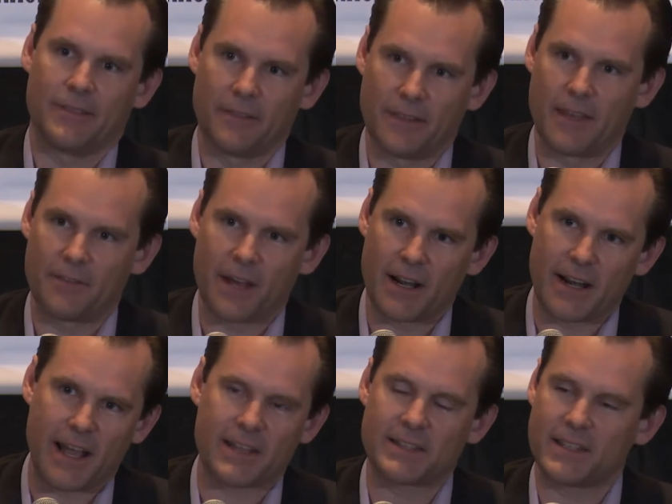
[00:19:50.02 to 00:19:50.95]
They've got an
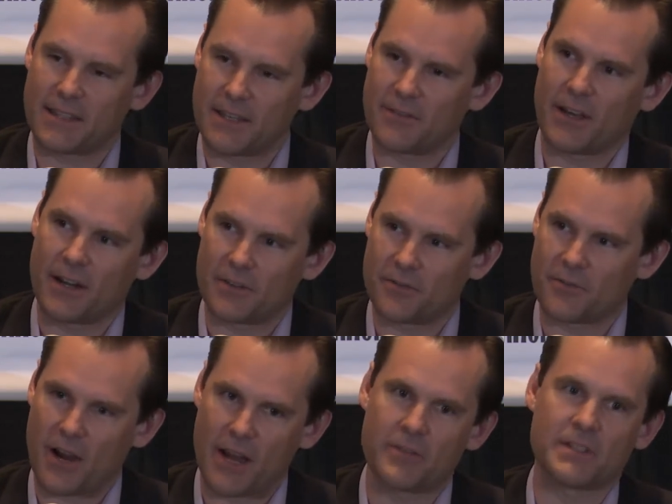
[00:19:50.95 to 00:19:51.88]
asset, they've got
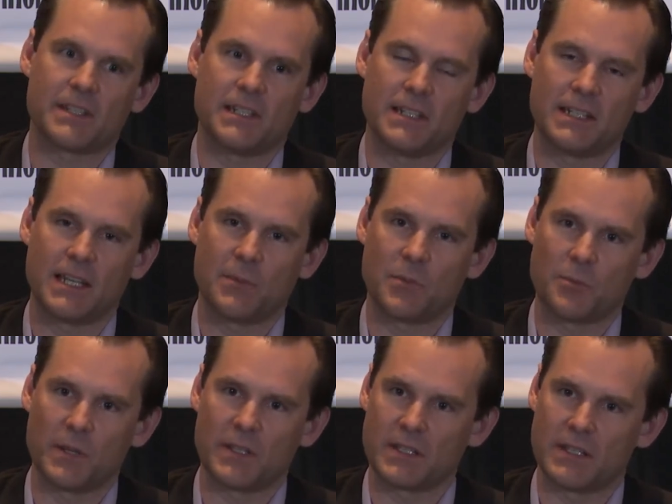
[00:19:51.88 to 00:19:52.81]
drivers, they need to keep them
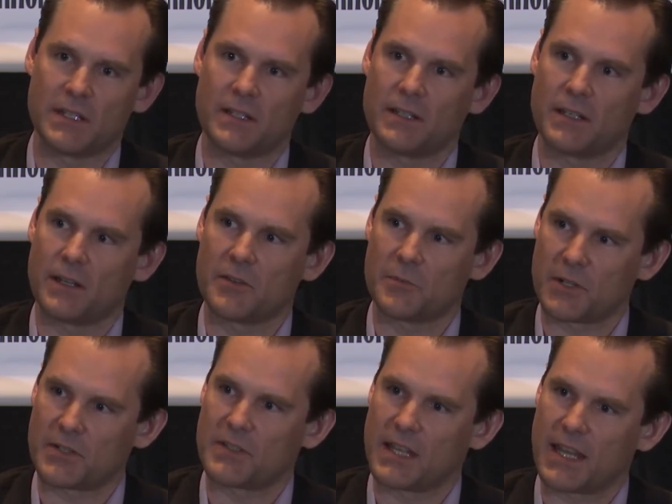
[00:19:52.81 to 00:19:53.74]
busy as
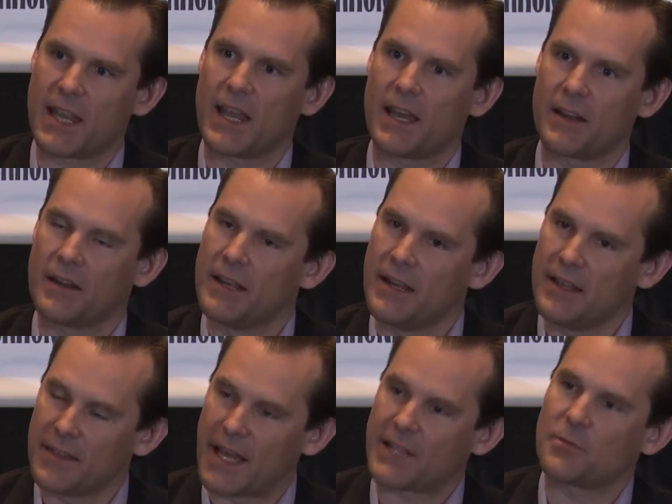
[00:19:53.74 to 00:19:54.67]
much as they can.
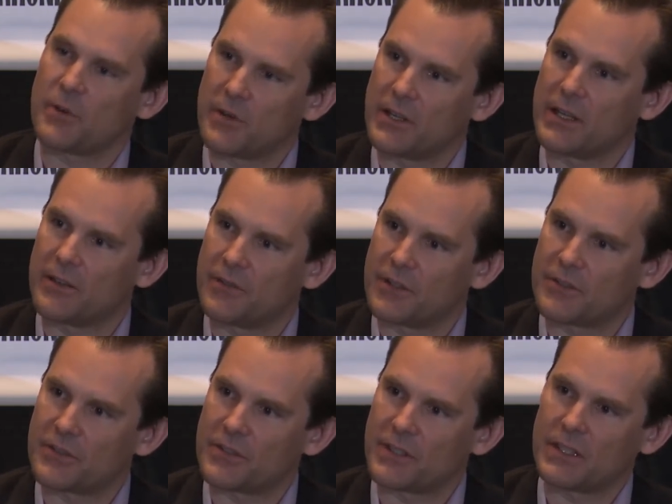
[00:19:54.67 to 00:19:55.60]
That's where you get
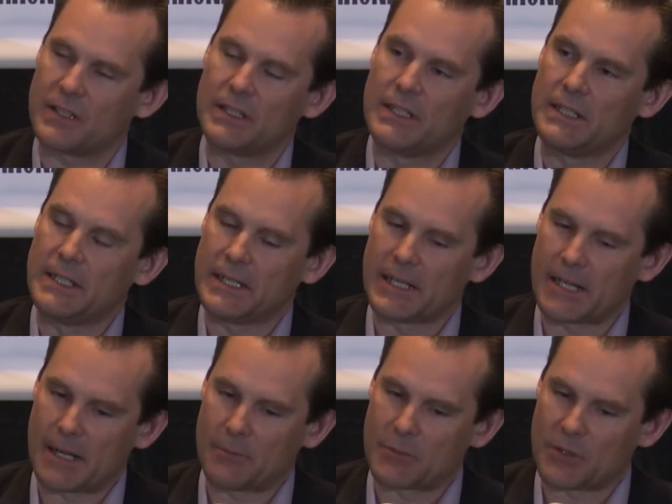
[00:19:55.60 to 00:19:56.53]
efficiency.
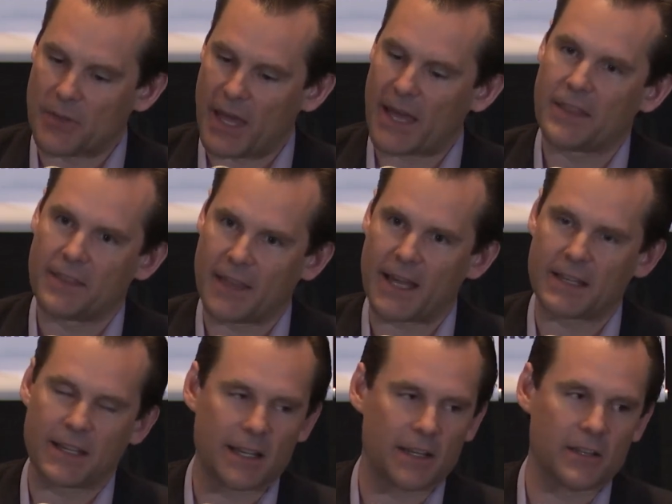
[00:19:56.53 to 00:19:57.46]
So that
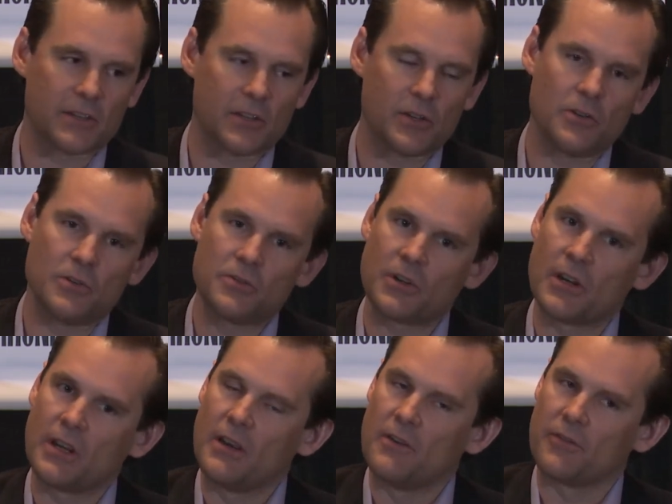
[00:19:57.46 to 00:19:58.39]
data is huge.
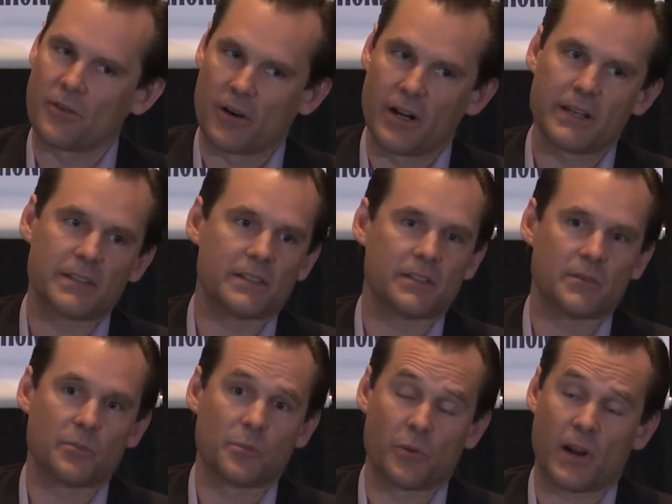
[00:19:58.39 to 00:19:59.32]
For
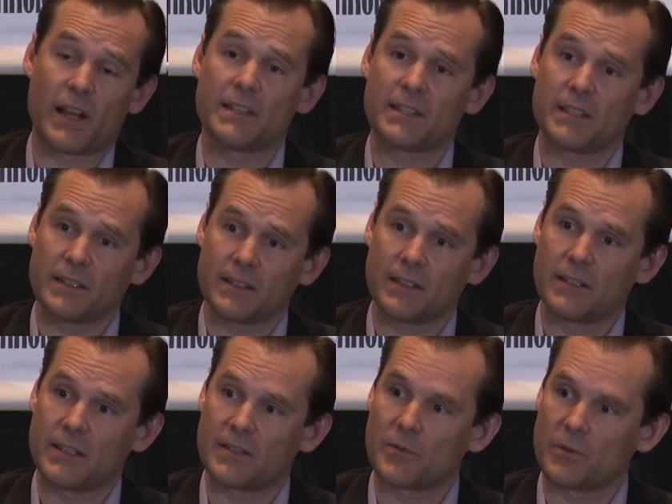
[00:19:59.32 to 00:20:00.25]
us, pricing
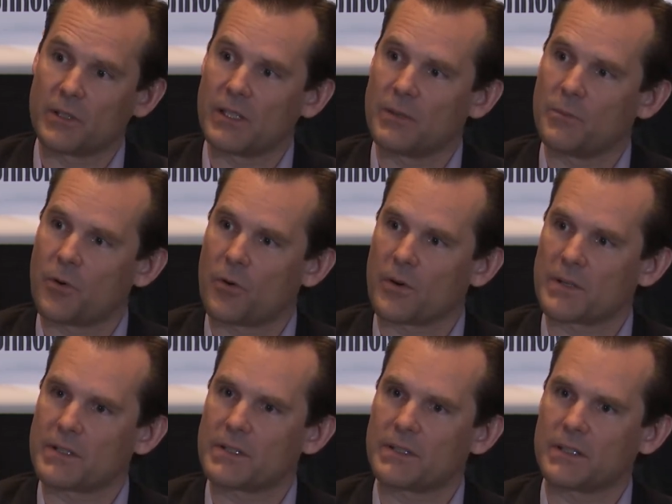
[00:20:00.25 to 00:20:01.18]
is a really important